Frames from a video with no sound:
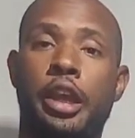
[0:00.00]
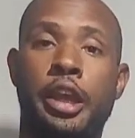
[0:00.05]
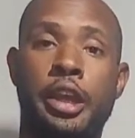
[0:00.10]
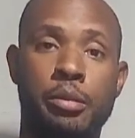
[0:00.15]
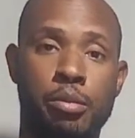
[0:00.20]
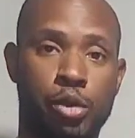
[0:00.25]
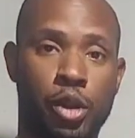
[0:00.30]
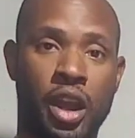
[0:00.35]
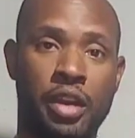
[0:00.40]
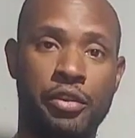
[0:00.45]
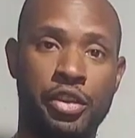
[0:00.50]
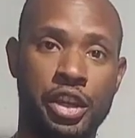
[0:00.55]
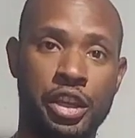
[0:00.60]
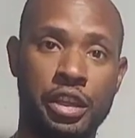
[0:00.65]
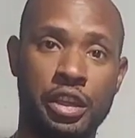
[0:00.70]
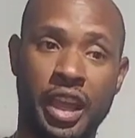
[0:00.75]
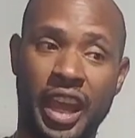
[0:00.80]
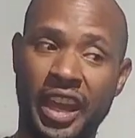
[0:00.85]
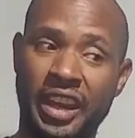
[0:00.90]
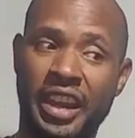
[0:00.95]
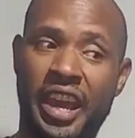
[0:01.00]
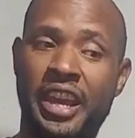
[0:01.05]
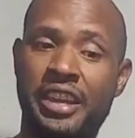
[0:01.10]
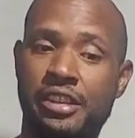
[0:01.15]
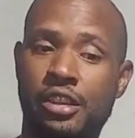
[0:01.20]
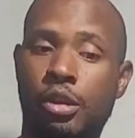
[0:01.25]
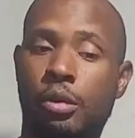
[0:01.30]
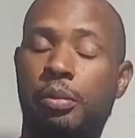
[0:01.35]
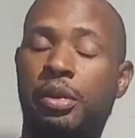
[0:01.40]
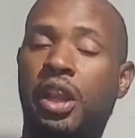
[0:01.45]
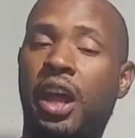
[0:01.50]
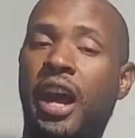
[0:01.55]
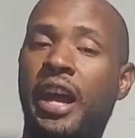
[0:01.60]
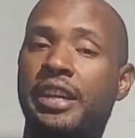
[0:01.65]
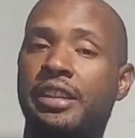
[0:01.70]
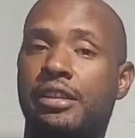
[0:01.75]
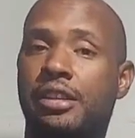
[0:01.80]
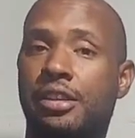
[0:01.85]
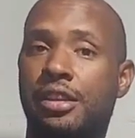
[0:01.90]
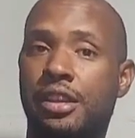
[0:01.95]
In brevity, and as it
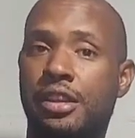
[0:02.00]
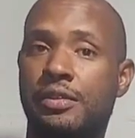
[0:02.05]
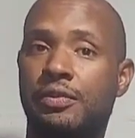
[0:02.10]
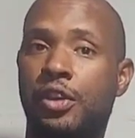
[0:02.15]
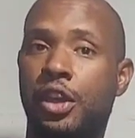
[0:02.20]
applies to this